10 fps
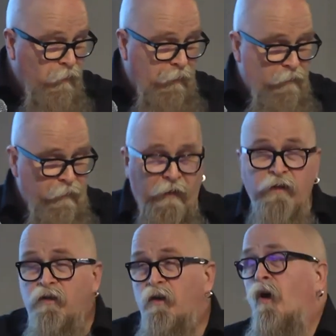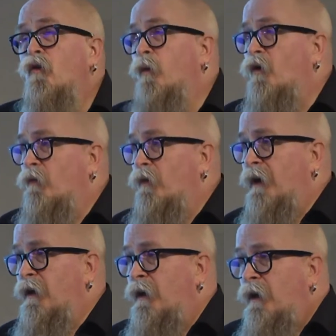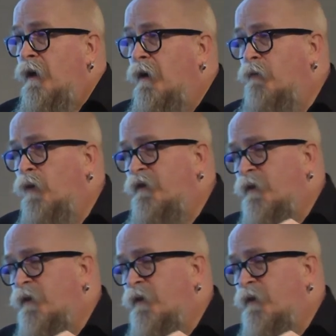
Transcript: and it's global, right? In other words,